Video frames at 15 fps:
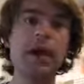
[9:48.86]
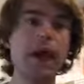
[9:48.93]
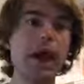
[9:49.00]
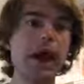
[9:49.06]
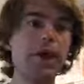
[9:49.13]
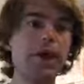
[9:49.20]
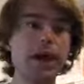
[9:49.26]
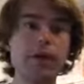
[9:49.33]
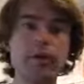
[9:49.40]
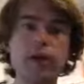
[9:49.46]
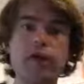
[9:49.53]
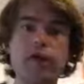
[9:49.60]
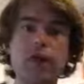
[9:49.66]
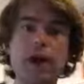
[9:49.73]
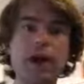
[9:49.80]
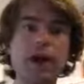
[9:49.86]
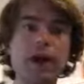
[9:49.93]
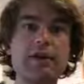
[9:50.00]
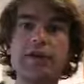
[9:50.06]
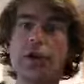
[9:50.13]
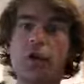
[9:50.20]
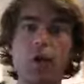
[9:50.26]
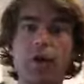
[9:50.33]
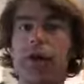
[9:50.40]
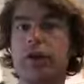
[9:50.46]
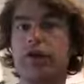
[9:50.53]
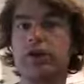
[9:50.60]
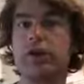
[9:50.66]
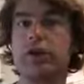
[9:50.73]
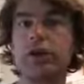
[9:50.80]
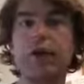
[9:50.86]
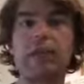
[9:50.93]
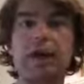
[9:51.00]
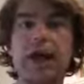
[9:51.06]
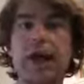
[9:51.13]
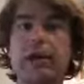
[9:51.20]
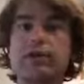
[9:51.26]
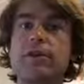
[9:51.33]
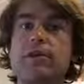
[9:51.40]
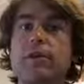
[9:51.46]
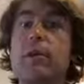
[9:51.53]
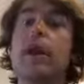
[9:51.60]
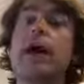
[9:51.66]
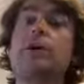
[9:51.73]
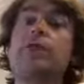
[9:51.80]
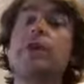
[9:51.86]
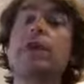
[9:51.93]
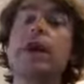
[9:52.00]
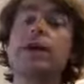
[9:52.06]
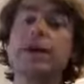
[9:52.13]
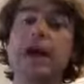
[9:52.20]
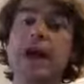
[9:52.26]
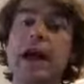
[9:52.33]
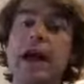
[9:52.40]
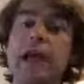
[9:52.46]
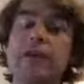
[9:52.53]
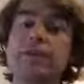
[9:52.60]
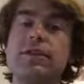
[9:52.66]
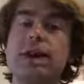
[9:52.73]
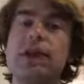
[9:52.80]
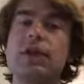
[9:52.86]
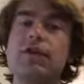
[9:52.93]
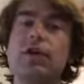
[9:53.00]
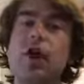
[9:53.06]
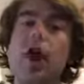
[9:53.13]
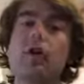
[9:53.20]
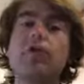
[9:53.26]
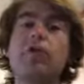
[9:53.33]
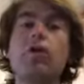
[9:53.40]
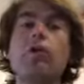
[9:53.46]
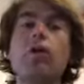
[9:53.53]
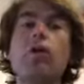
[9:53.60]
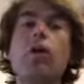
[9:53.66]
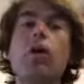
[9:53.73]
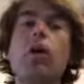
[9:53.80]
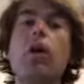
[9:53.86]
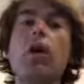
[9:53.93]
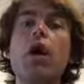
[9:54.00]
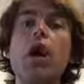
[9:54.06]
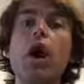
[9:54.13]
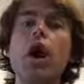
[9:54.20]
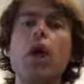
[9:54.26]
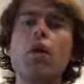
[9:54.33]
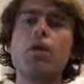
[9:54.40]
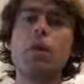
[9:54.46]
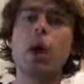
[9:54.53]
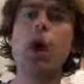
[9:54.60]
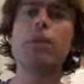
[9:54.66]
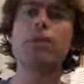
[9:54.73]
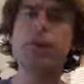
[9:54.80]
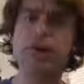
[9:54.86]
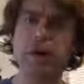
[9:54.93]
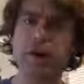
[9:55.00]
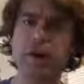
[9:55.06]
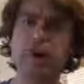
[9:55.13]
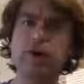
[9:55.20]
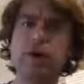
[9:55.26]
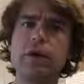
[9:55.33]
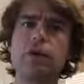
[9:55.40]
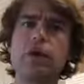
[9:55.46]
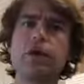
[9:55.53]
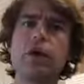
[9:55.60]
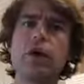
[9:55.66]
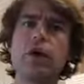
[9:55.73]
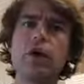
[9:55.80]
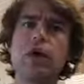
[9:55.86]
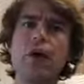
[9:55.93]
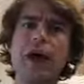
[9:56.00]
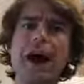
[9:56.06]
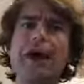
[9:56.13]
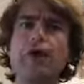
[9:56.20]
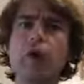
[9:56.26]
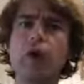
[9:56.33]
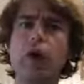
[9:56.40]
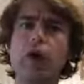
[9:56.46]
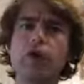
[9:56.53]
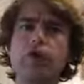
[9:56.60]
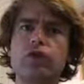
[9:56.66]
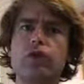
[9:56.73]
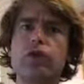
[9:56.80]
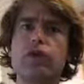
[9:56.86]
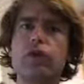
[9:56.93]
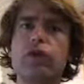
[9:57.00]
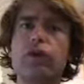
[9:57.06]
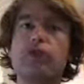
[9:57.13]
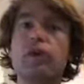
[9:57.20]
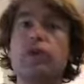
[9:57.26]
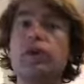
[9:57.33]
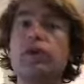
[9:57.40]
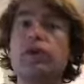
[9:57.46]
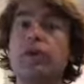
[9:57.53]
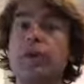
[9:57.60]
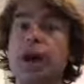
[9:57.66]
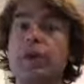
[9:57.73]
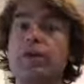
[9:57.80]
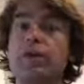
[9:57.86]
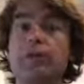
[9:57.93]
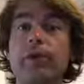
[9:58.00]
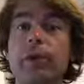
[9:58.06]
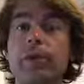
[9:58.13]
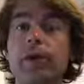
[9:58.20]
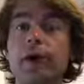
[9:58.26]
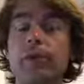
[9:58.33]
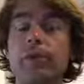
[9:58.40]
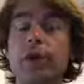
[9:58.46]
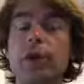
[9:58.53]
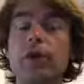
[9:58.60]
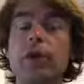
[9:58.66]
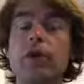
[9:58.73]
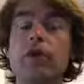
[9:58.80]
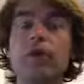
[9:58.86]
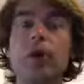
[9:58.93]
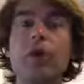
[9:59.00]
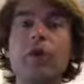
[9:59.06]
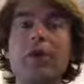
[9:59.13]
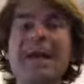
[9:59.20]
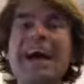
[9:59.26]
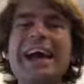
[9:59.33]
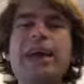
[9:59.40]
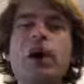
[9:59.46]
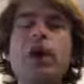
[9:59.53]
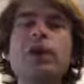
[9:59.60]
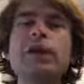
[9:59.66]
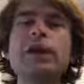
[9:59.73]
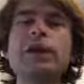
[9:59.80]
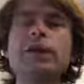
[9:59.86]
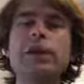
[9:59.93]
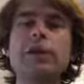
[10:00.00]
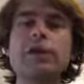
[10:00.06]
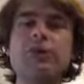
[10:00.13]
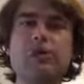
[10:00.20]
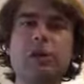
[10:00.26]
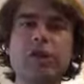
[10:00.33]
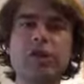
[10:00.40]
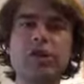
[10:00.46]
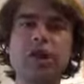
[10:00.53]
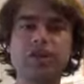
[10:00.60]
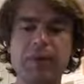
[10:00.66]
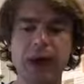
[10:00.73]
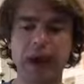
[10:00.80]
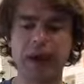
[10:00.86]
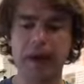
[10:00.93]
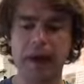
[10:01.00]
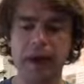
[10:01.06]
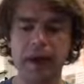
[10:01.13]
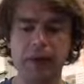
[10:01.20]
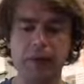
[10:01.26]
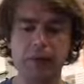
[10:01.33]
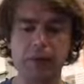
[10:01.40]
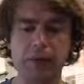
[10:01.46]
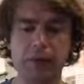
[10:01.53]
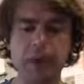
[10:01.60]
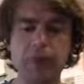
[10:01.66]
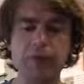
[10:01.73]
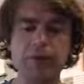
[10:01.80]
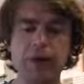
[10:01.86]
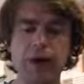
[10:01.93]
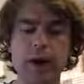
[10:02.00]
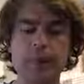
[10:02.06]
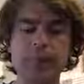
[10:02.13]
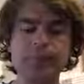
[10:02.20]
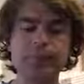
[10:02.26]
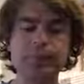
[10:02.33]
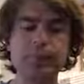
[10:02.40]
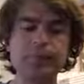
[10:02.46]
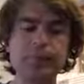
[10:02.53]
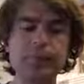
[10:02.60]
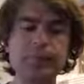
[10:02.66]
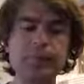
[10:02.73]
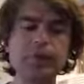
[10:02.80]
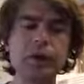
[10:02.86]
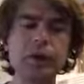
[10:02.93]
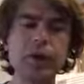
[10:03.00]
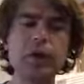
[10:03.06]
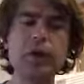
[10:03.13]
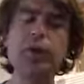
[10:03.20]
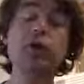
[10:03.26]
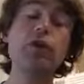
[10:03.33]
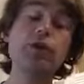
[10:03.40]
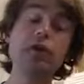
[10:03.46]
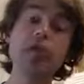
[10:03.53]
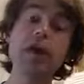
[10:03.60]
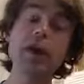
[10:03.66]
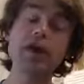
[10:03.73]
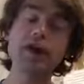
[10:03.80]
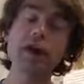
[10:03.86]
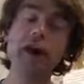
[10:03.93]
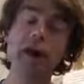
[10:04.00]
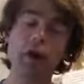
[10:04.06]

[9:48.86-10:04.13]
and they would trade all that sugar, molasses, whatever, in the United States for more raw materials, agricultural goods that were in demand from Europe. So not only are these merchantmen like the Rosa using and